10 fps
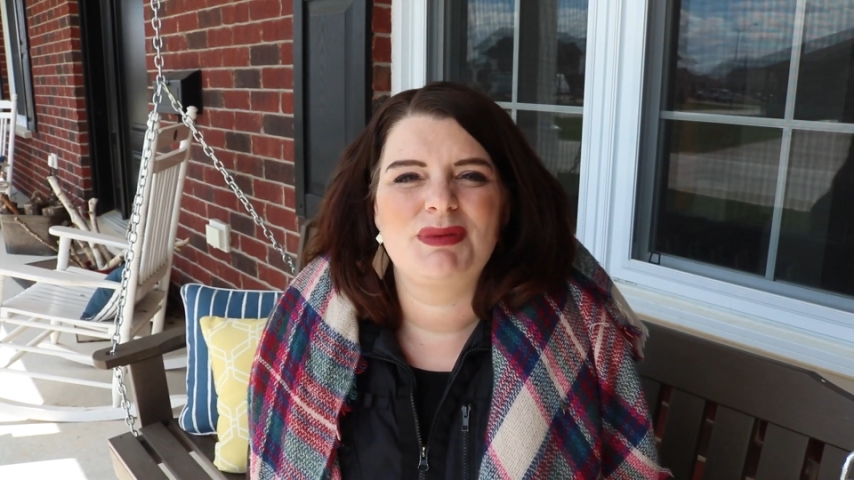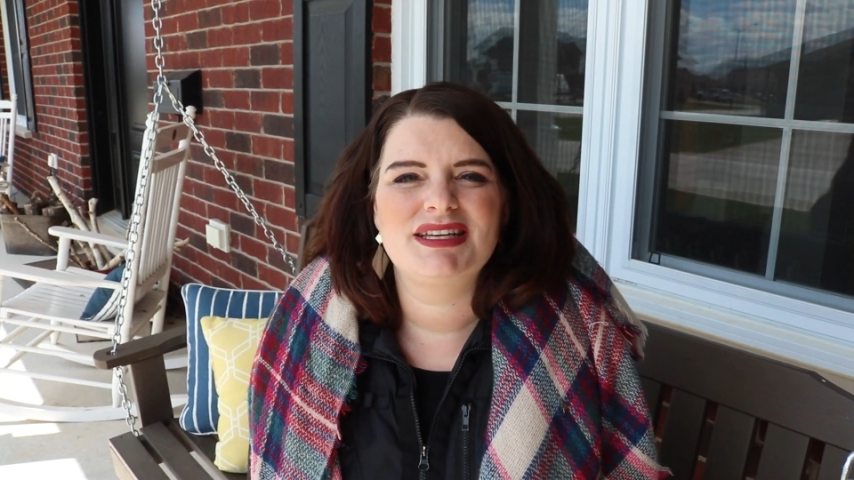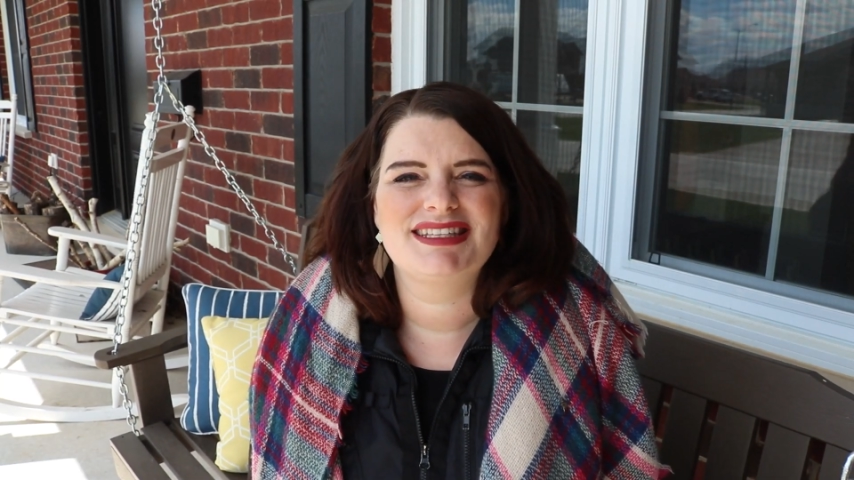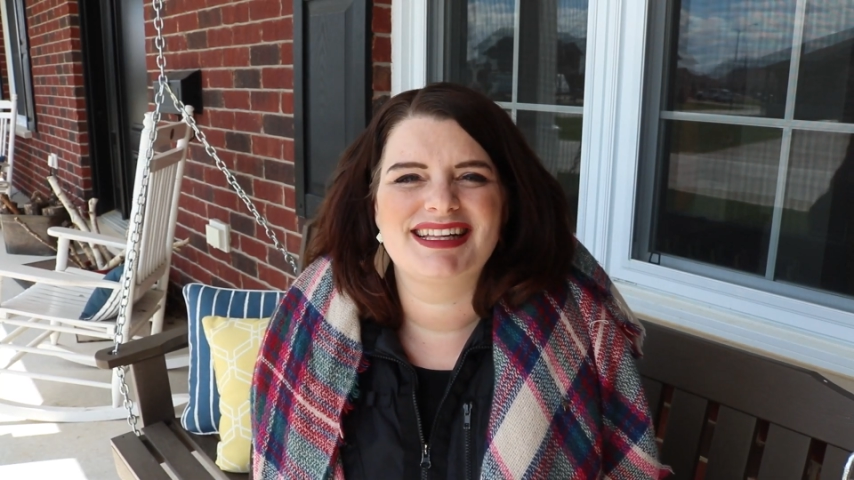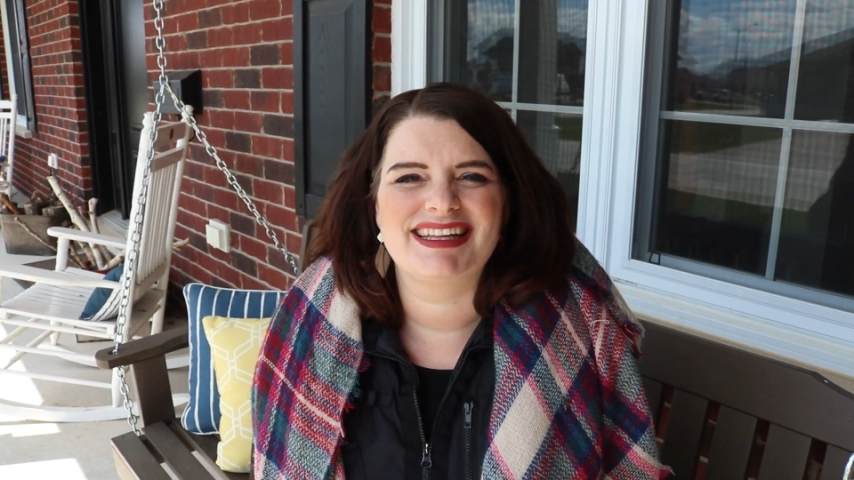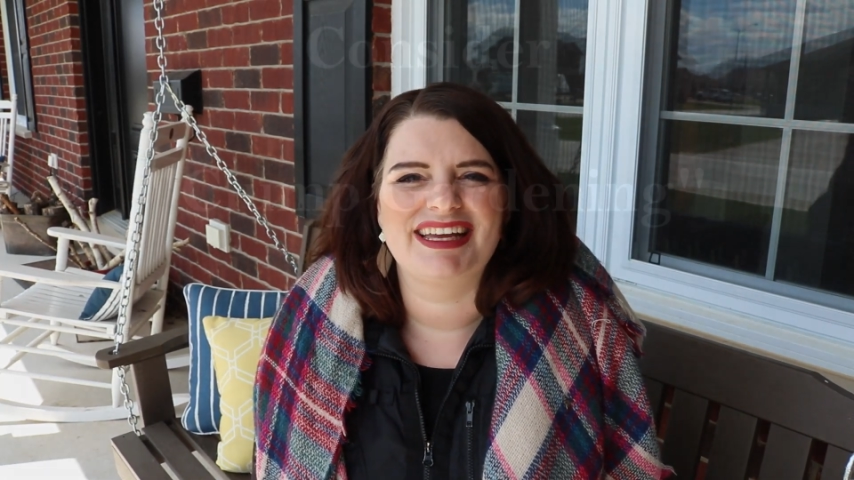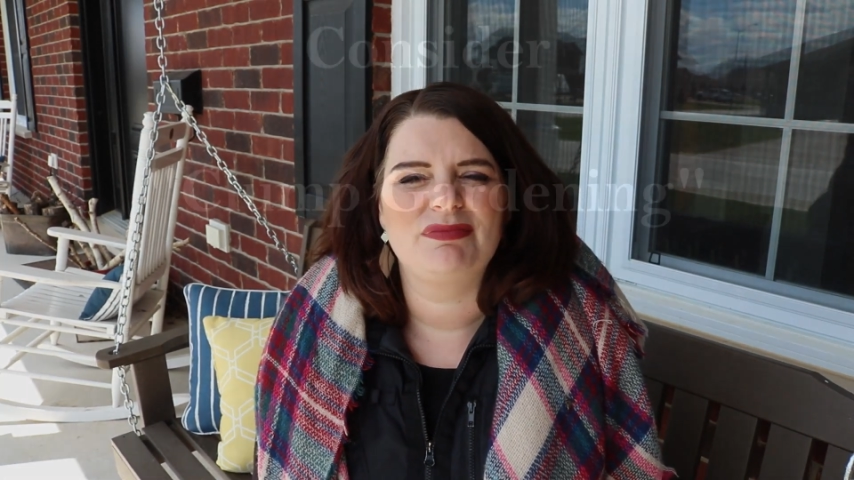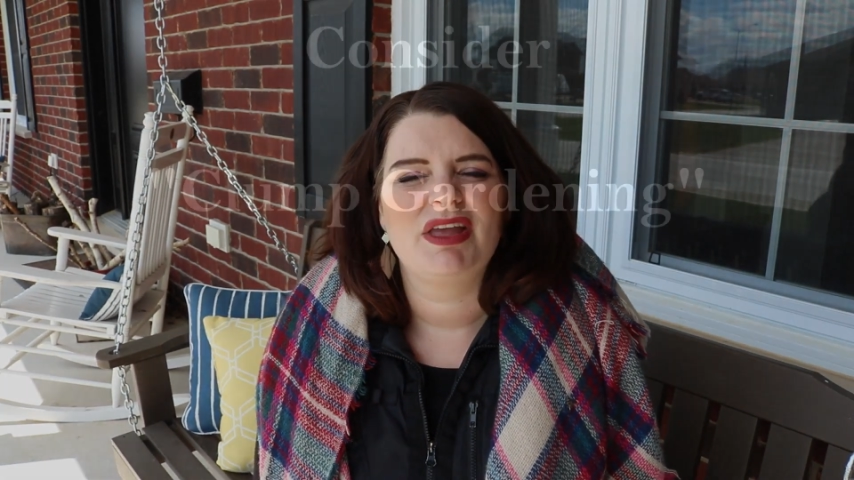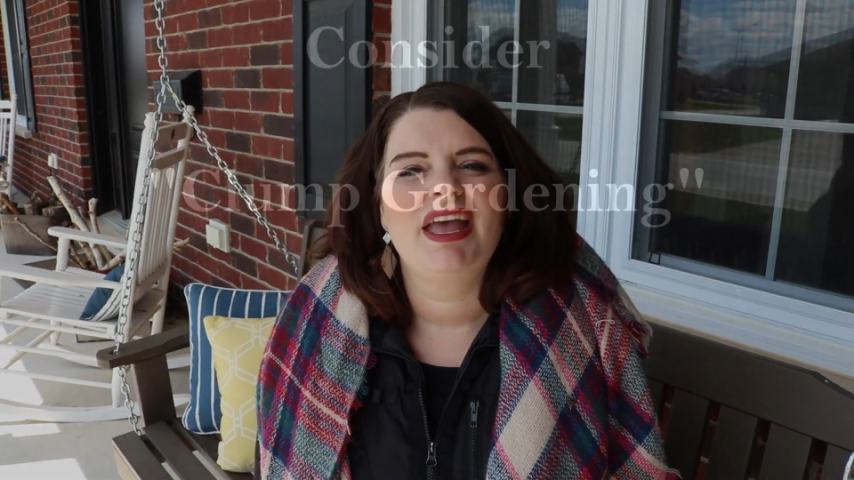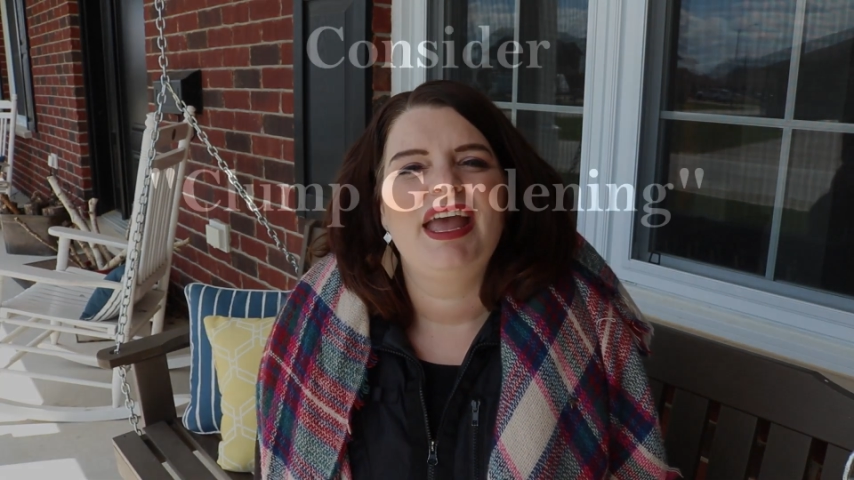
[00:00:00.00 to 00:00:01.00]
basically.
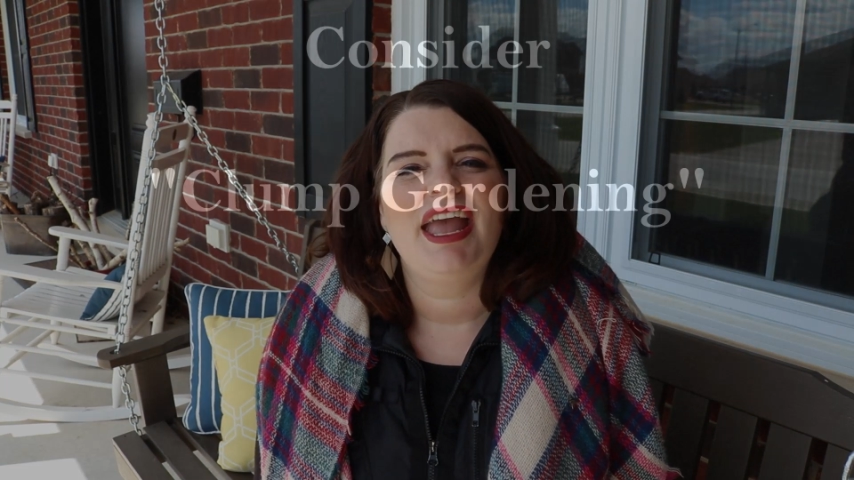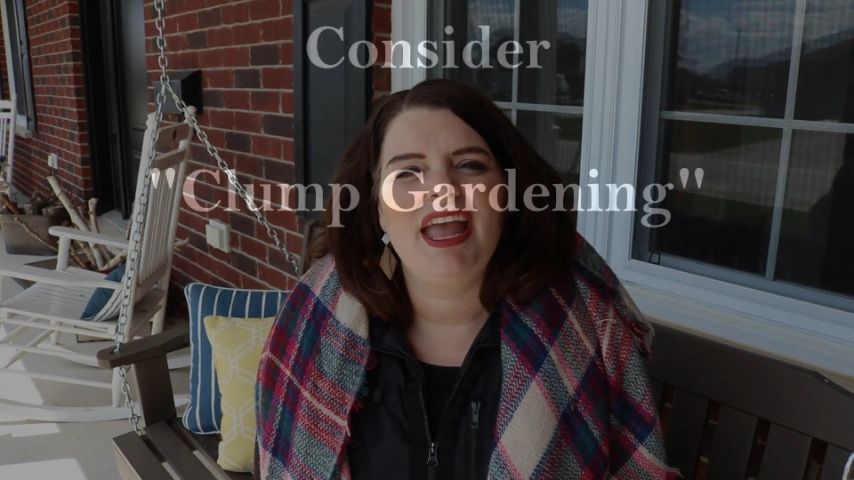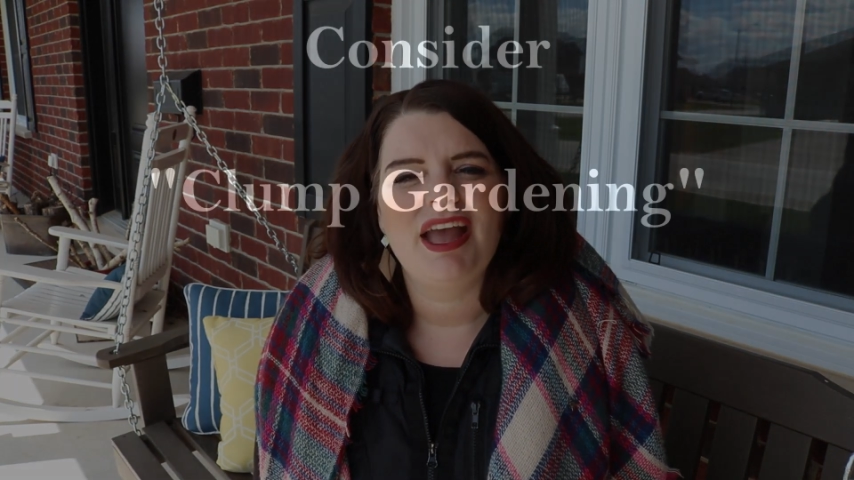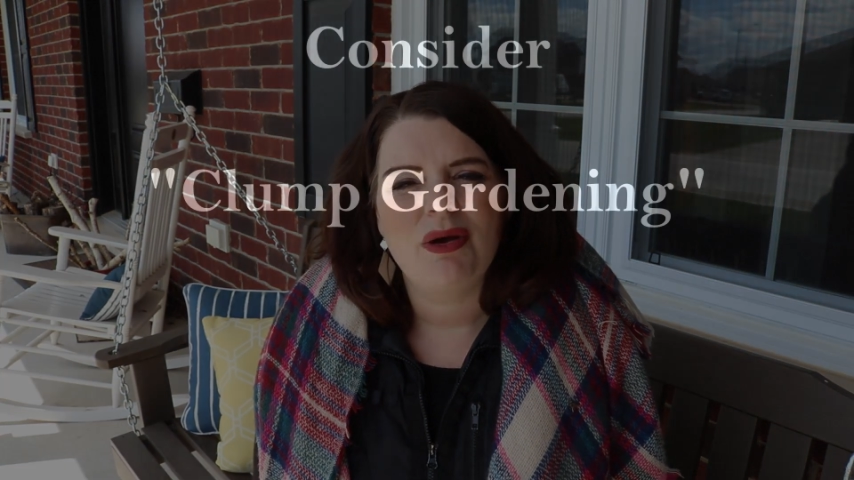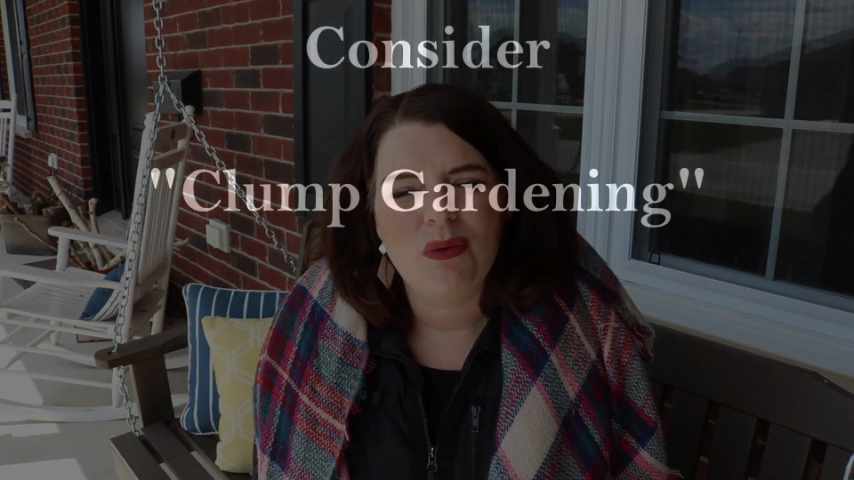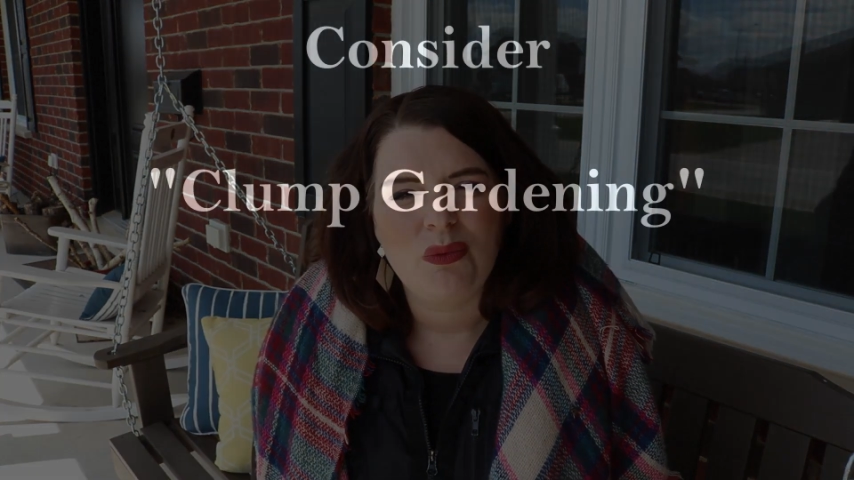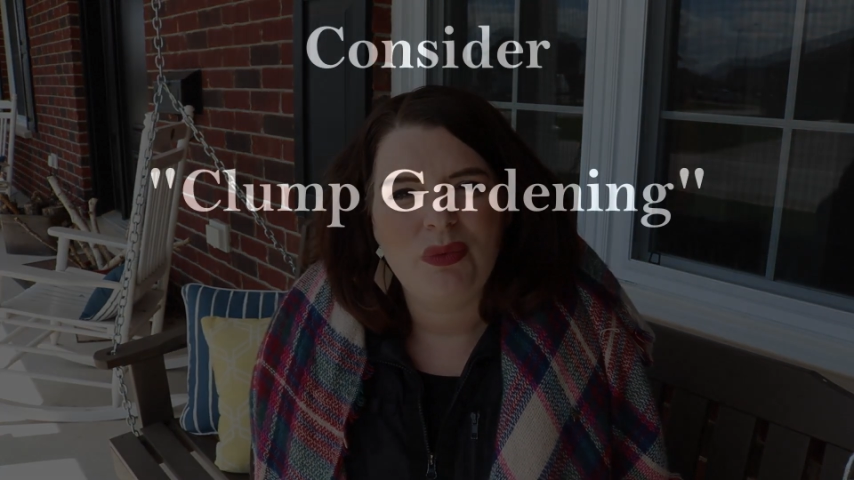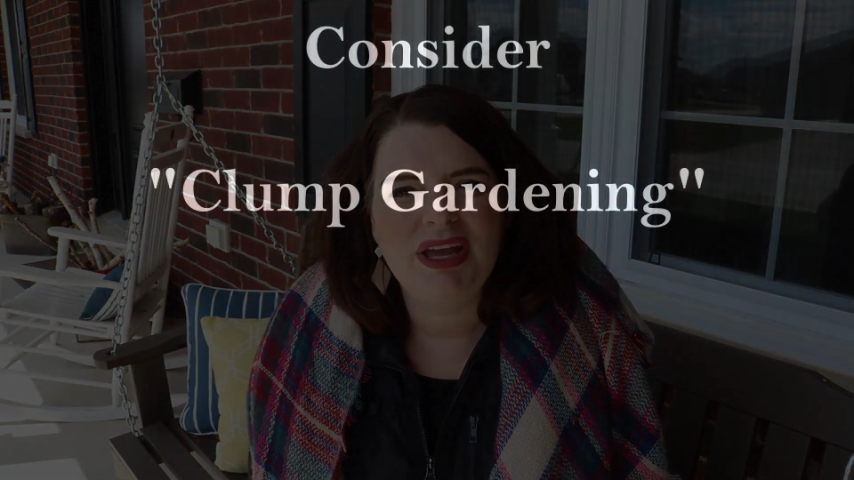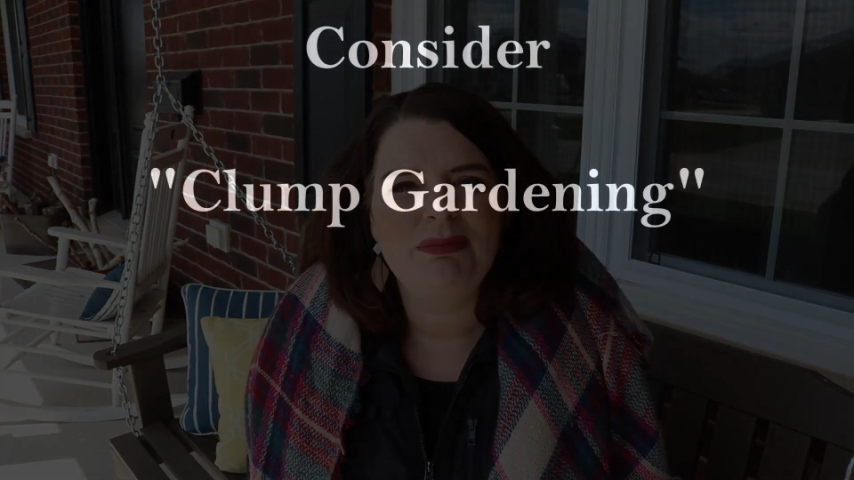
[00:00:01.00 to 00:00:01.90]
We